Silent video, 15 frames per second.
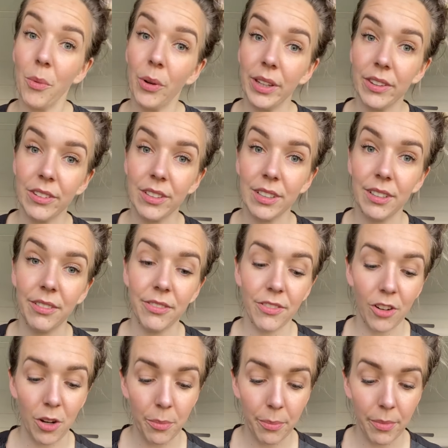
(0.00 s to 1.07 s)
moisture
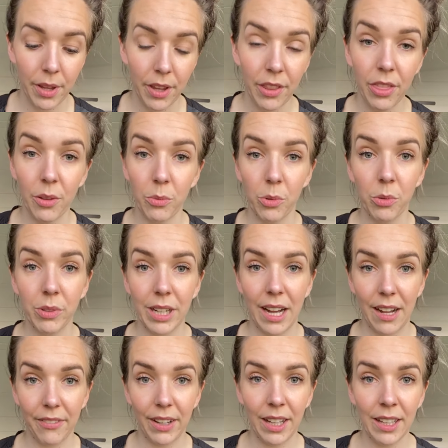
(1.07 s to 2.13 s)
from the wool
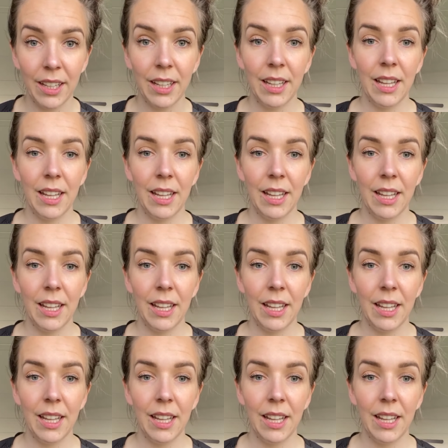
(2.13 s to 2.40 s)
cover